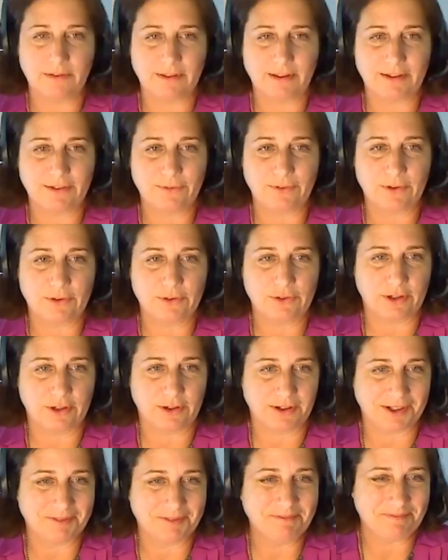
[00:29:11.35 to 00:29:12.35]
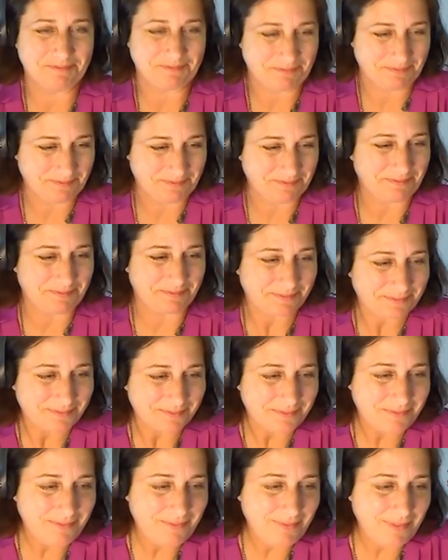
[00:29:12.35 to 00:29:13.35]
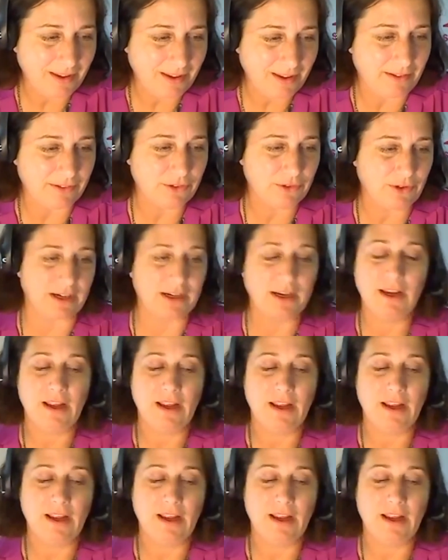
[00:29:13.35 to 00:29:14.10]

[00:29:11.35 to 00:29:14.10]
Thanks for sharing. That's great.